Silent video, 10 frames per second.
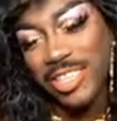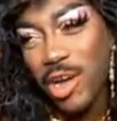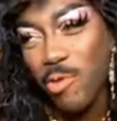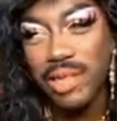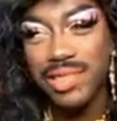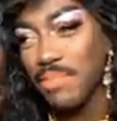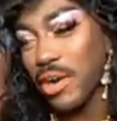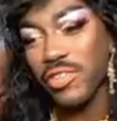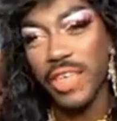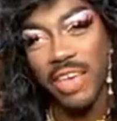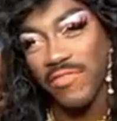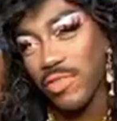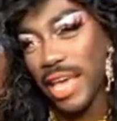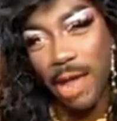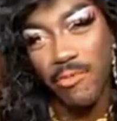Because, you know, what's a
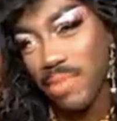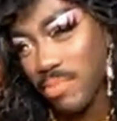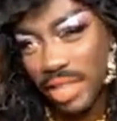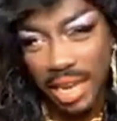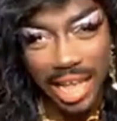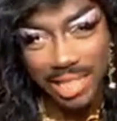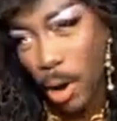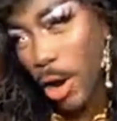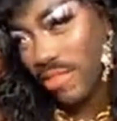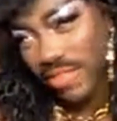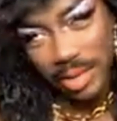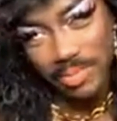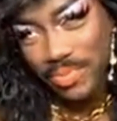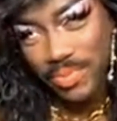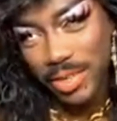birthday if you can't remember the last part
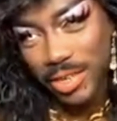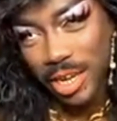of it?